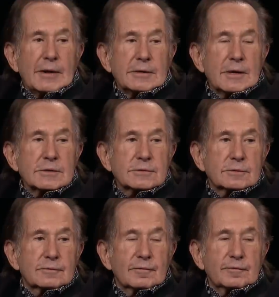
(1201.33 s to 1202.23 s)
guests
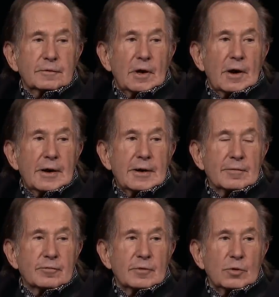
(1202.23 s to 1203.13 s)
fly
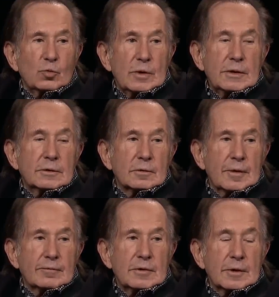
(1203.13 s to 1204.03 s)
every week or
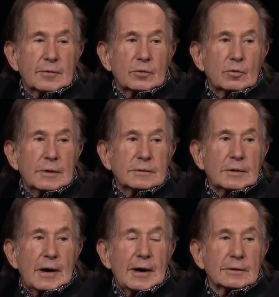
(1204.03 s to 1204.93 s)
every other week to
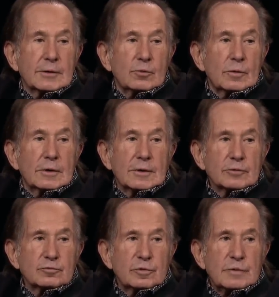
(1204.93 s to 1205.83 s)
Hollywood on the
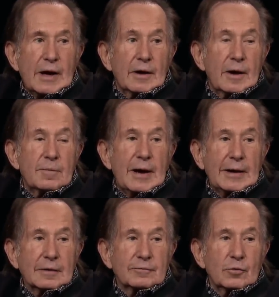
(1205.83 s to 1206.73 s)
red eye
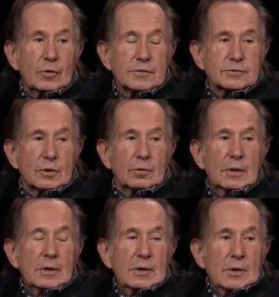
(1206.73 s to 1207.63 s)
back and forth. So
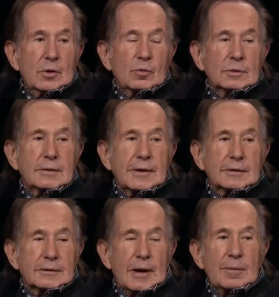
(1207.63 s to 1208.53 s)
we'll take
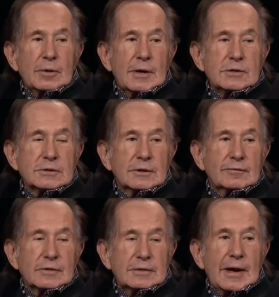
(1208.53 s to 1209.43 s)
a combination
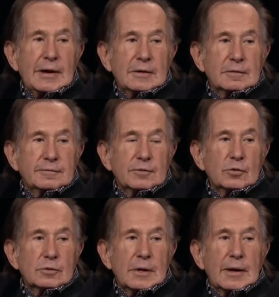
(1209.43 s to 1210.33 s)
of Italian
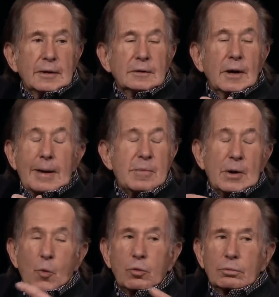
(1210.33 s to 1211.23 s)
food and I mean
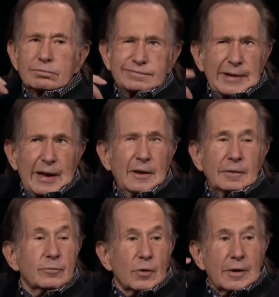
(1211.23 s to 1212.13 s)
oh,
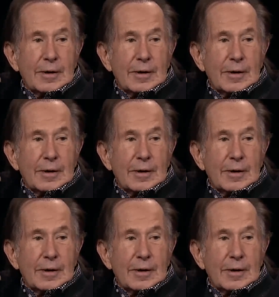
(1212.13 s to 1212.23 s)
Italian. Where